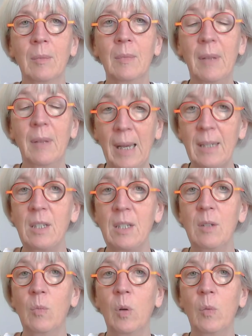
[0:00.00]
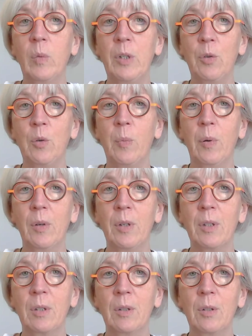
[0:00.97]
that's what we
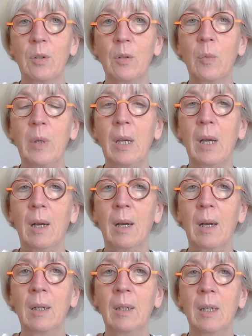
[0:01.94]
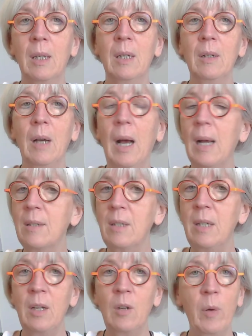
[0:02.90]
2-point. So we are
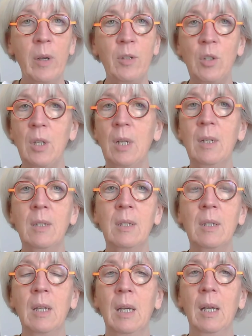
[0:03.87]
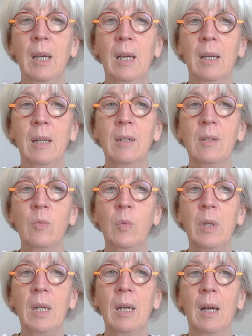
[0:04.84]
asking questions, and
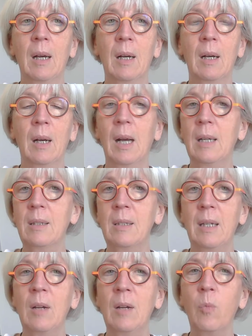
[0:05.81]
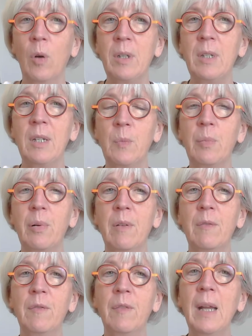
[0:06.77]
we are asking what is
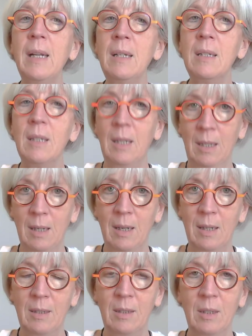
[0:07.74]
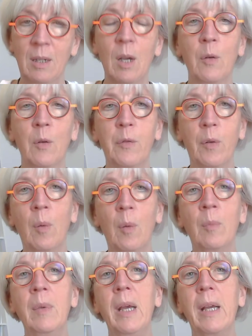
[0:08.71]
preventing us
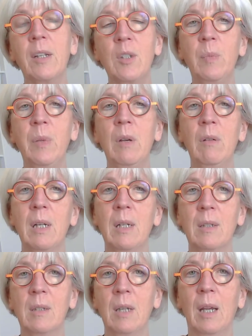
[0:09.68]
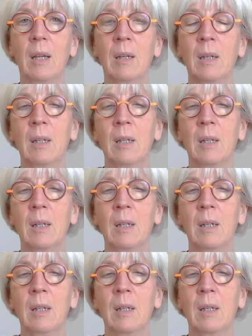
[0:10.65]
from experiencing